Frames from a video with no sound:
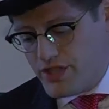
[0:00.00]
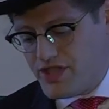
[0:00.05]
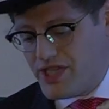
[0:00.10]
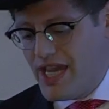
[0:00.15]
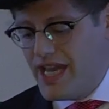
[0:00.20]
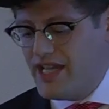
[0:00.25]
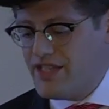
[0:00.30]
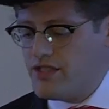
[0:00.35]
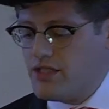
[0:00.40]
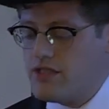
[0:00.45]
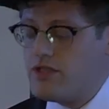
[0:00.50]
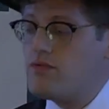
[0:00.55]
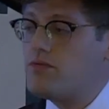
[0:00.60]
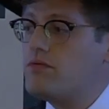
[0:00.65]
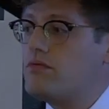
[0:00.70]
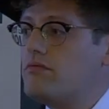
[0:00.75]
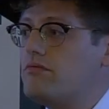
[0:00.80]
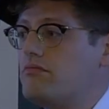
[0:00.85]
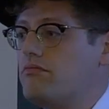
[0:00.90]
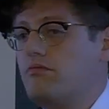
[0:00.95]
says, it's
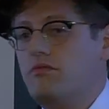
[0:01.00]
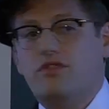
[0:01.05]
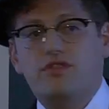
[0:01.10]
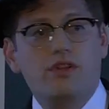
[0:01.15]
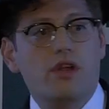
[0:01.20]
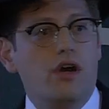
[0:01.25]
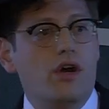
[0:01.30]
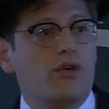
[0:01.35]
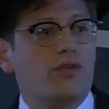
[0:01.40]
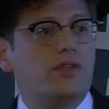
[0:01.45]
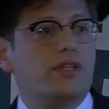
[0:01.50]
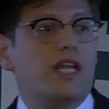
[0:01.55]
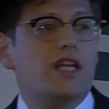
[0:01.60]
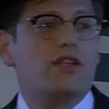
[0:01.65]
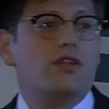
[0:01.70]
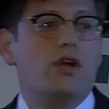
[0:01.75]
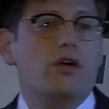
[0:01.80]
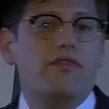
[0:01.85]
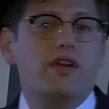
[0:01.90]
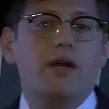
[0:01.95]
known
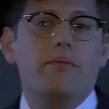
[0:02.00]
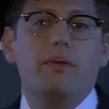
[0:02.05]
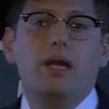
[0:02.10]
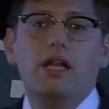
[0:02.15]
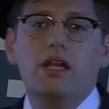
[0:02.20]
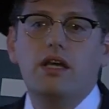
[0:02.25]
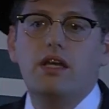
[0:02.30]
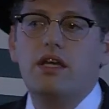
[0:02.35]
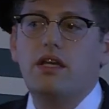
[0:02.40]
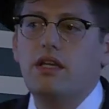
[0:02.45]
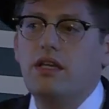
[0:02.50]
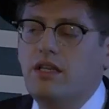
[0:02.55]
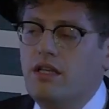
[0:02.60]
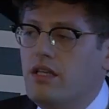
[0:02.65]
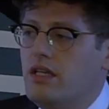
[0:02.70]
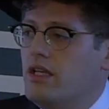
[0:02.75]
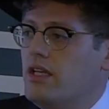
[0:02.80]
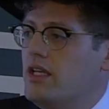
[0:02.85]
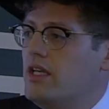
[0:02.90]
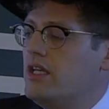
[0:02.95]
that David HaMelech
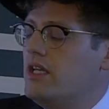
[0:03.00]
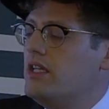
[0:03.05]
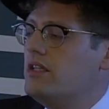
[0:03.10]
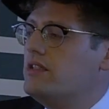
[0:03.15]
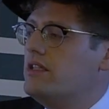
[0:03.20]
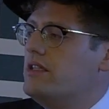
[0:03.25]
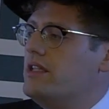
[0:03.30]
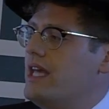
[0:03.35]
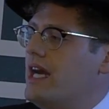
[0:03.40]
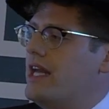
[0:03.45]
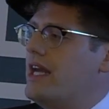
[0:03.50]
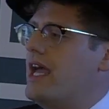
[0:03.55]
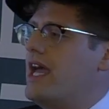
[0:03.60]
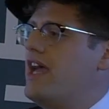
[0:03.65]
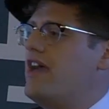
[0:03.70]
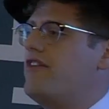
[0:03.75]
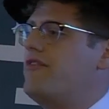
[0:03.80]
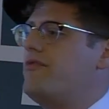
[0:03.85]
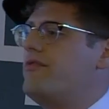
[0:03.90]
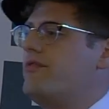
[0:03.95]
did not
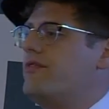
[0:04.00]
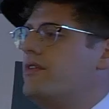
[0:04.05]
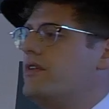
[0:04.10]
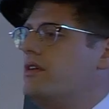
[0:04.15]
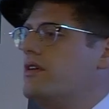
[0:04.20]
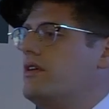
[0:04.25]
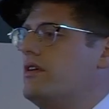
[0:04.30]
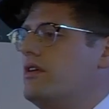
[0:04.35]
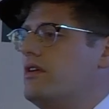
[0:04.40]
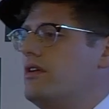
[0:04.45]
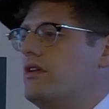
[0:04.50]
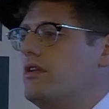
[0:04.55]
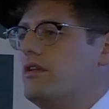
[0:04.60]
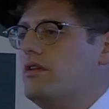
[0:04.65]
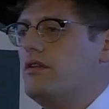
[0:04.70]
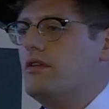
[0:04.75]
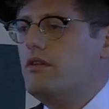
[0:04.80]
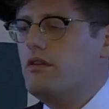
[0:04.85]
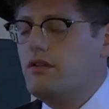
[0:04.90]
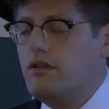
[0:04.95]
have
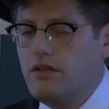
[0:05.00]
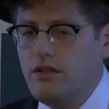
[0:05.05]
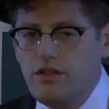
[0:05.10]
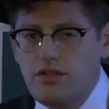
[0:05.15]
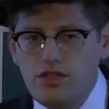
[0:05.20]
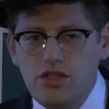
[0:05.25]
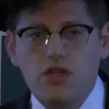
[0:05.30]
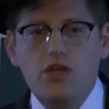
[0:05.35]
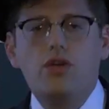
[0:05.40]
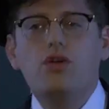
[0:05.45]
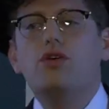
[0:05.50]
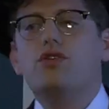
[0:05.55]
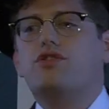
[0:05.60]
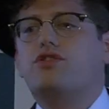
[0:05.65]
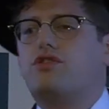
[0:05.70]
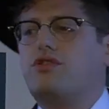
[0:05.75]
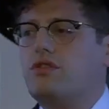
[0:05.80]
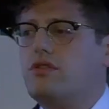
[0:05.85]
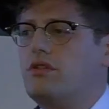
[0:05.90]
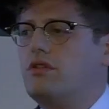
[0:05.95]
the
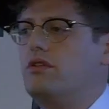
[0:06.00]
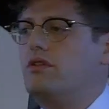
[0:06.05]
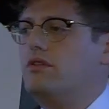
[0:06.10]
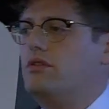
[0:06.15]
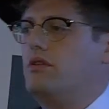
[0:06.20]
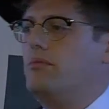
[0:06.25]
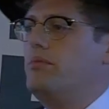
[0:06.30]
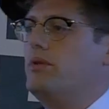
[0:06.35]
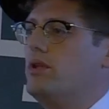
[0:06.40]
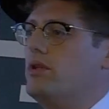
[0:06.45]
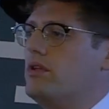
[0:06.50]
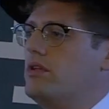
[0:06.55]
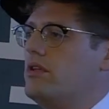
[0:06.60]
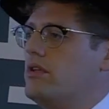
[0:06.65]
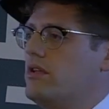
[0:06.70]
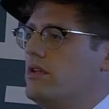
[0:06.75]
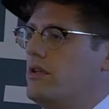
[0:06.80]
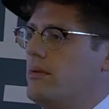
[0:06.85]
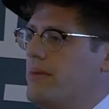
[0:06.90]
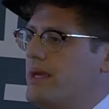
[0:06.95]
zechus to build
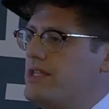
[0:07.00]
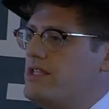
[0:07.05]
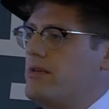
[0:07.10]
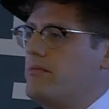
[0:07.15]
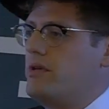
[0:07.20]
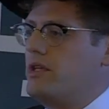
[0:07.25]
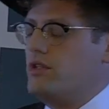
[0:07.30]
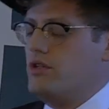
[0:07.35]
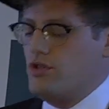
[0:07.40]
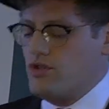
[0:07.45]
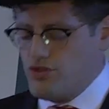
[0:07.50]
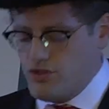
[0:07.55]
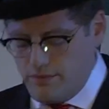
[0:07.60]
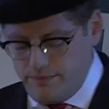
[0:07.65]
the Beis HaMikdash.